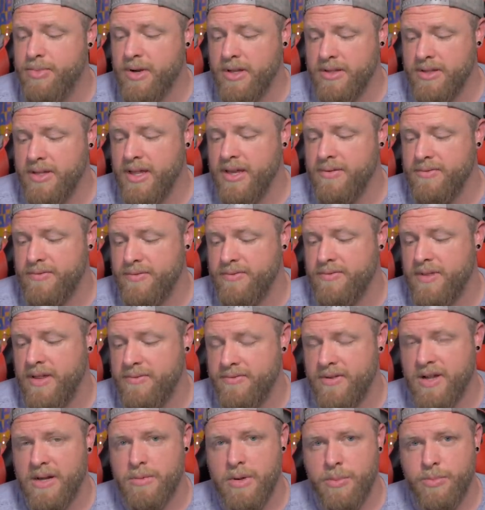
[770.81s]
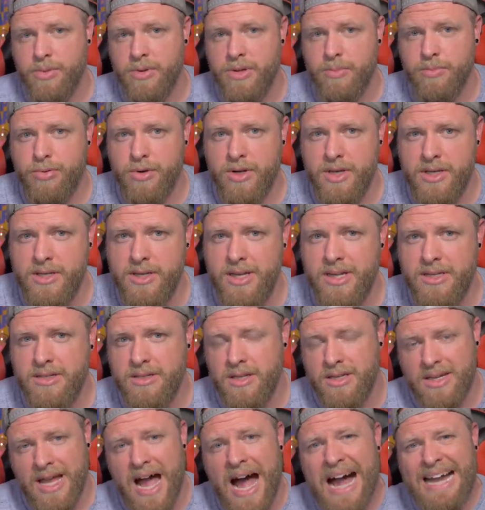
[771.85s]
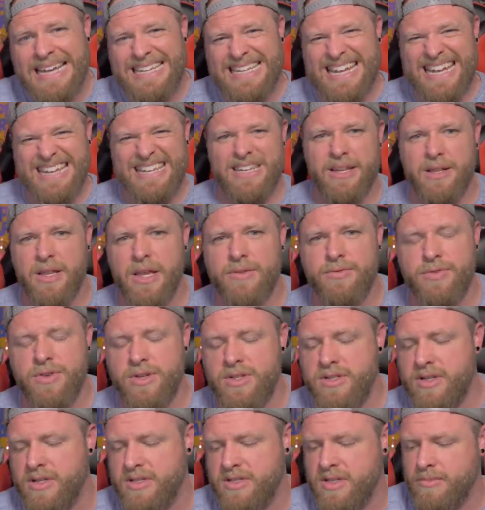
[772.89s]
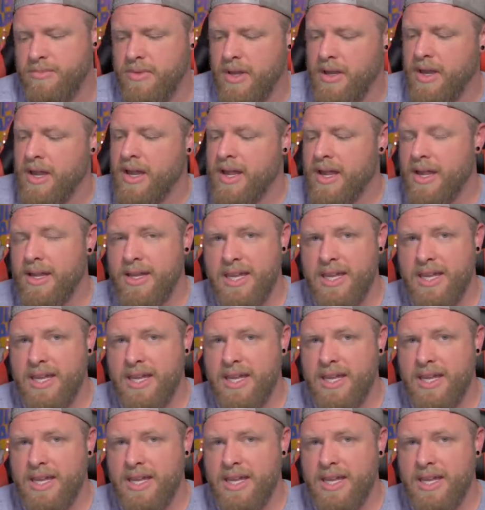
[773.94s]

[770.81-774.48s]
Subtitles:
but they've come up with a pretty decent content delivery system that